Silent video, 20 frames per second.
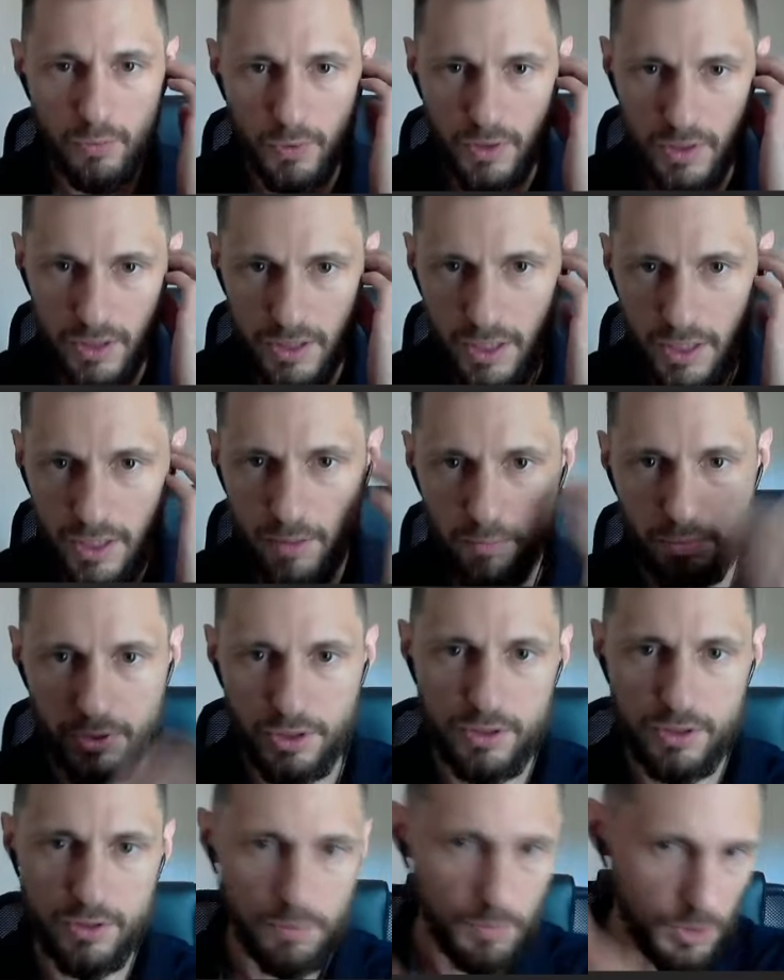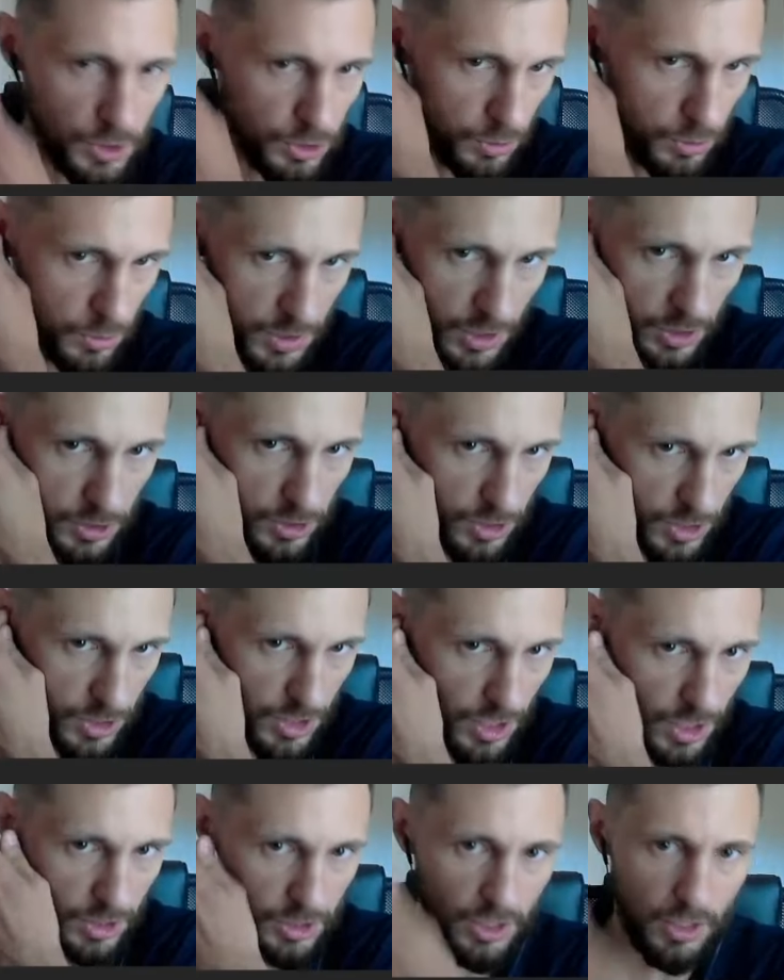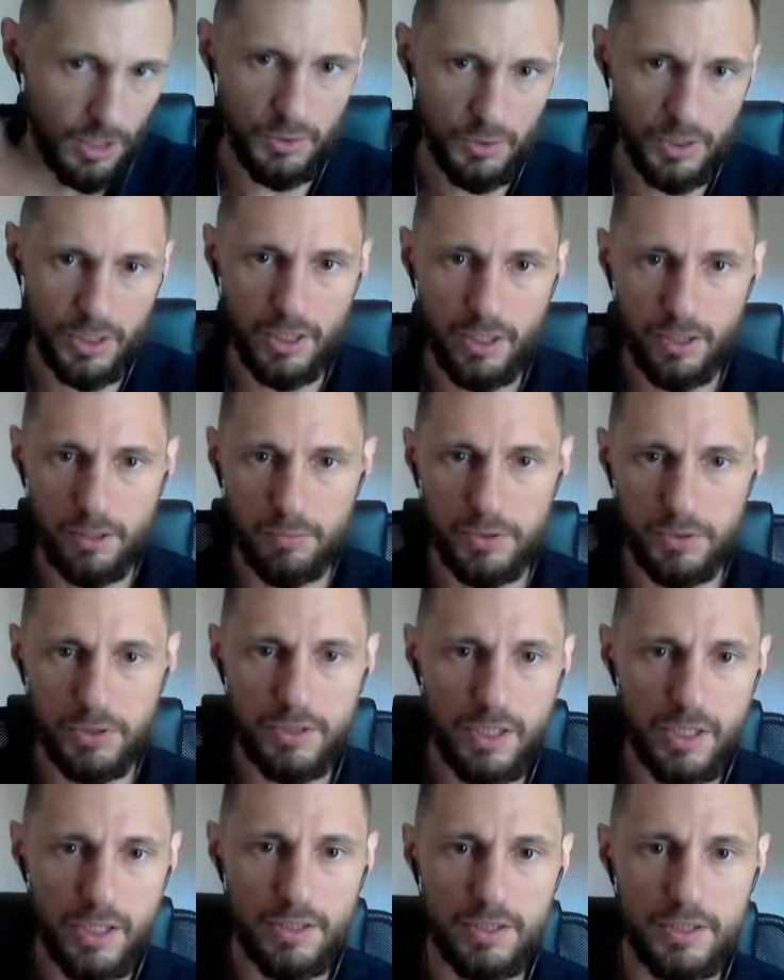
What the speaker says: we're saying pleased to meet you such and such, how can I help you today?